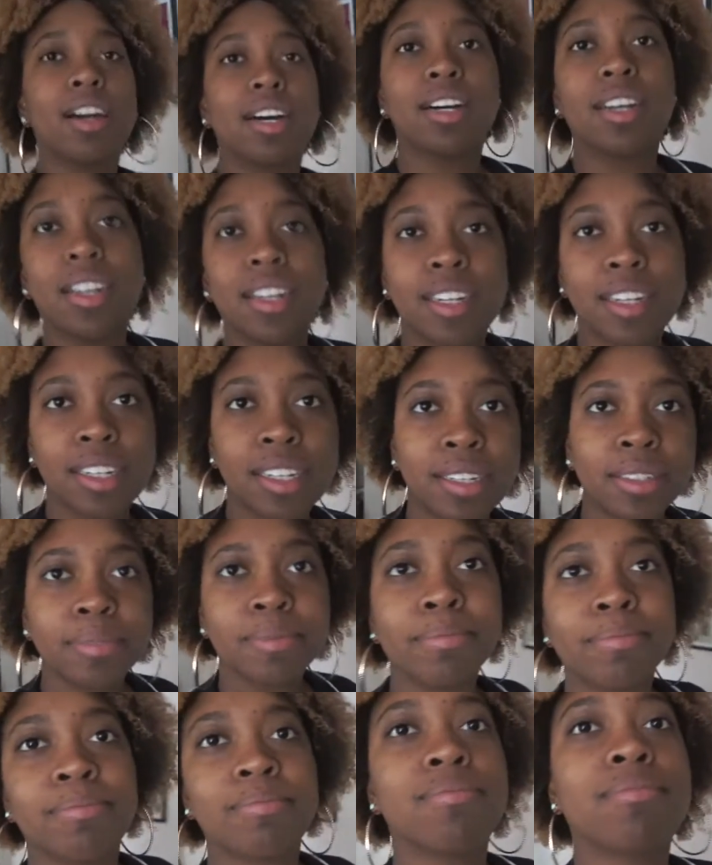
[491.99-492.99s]

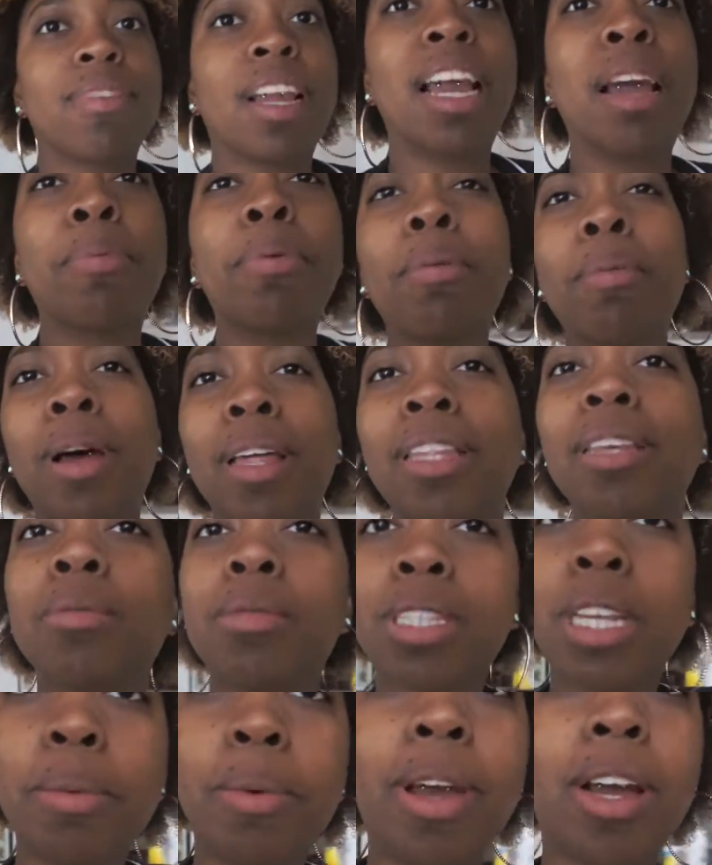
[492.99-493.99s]
I gotta put my
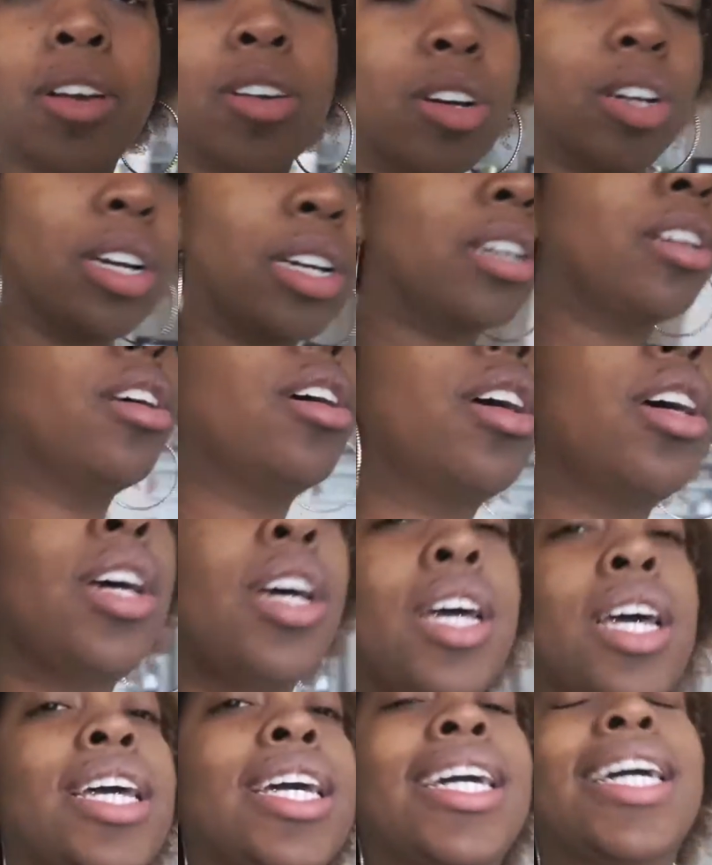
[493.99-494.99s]
lipstick back on.
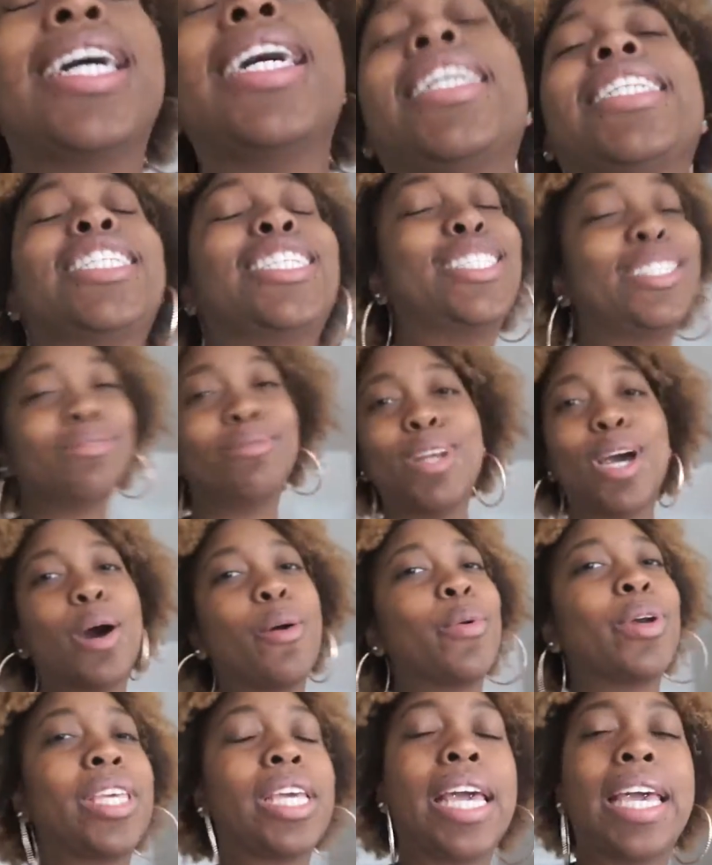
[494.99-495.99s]
Cause you know
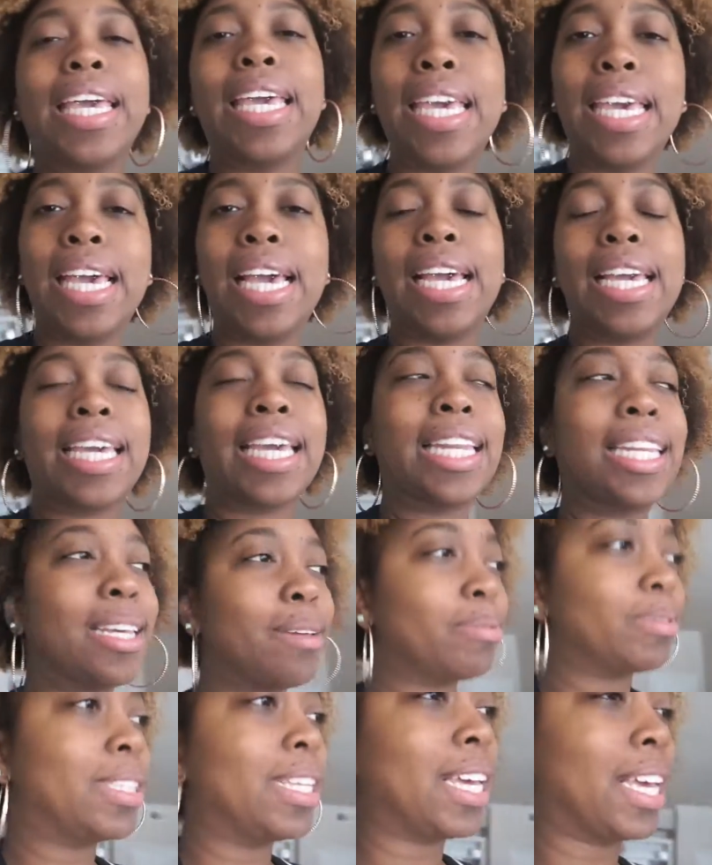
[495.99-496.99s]
when you eat, your
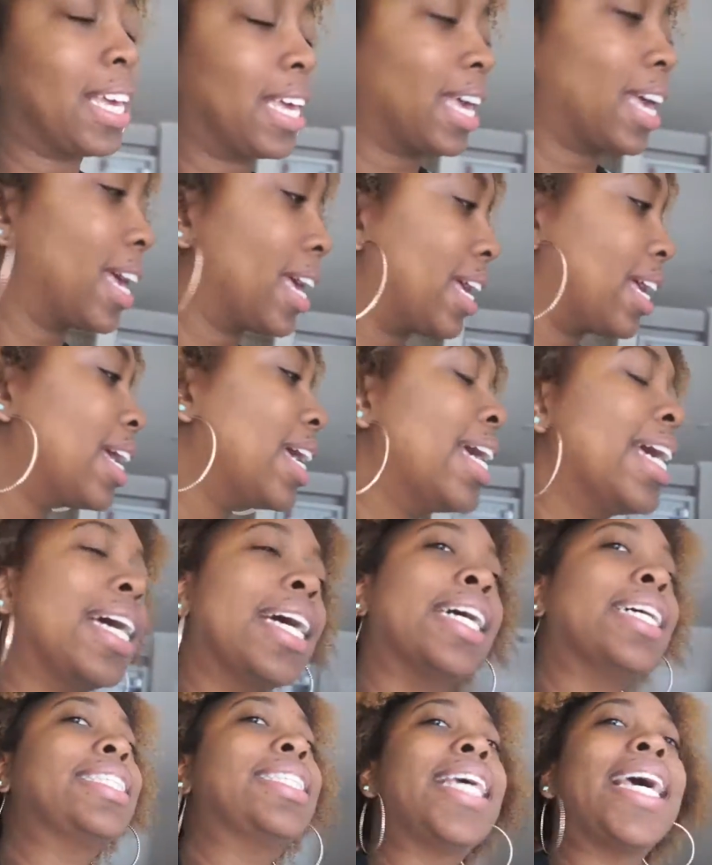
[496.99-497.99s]
lipstick get
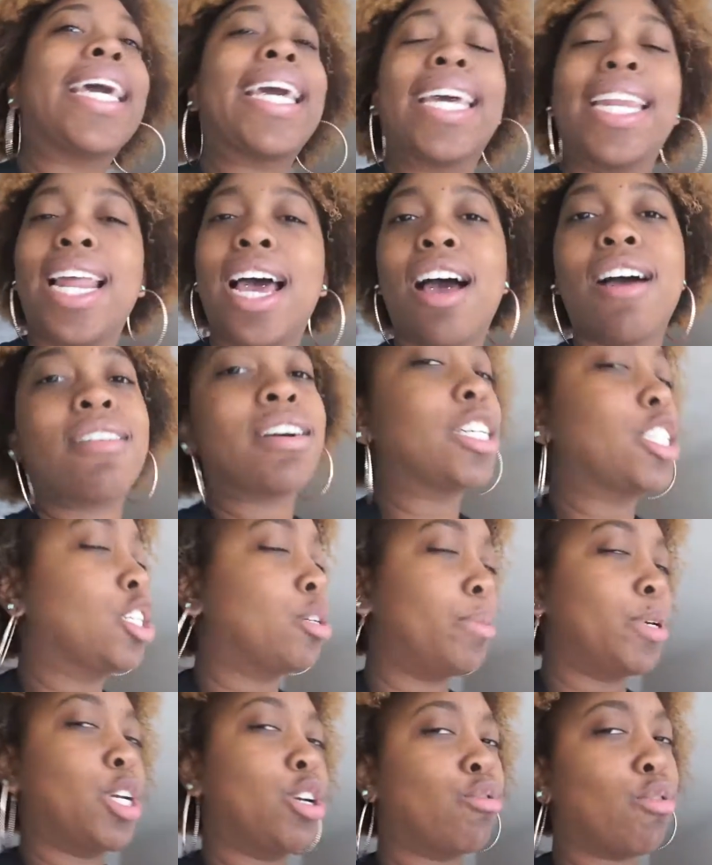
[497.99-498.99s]
taken out cause
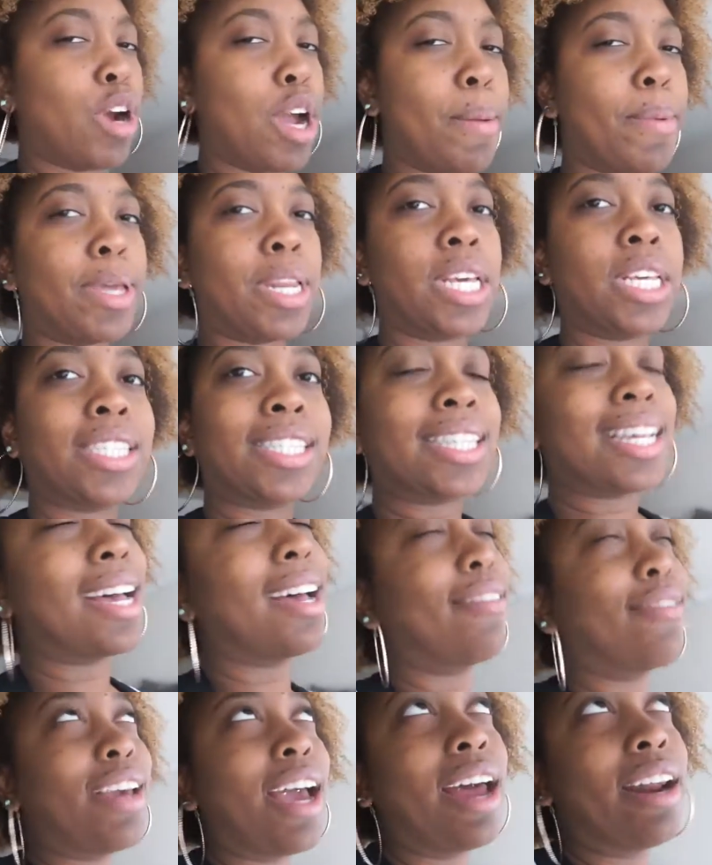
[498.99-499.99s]
you be grubbing and
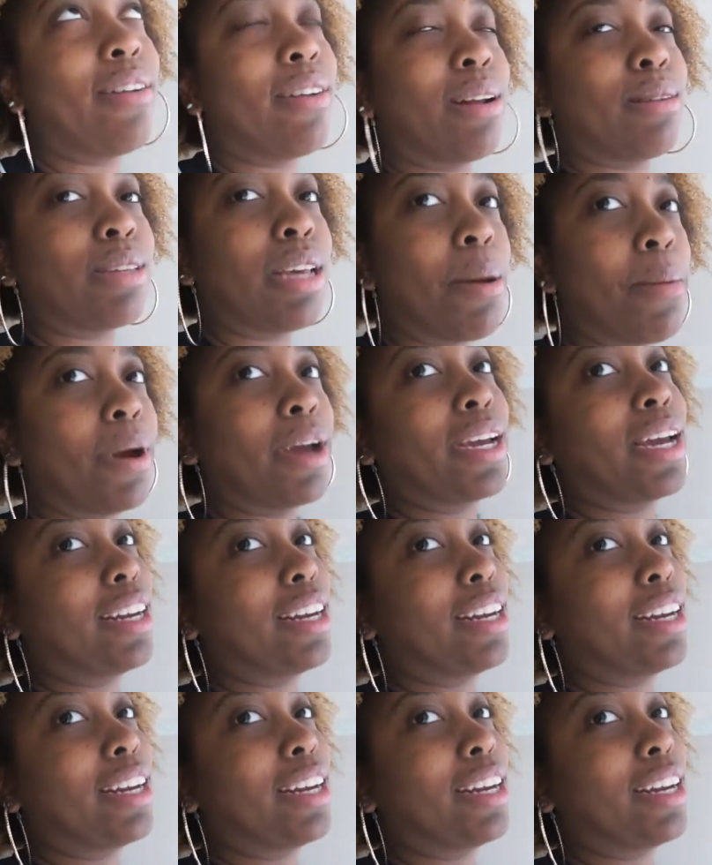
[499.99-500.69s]
stuff. Y'all know what I'm talking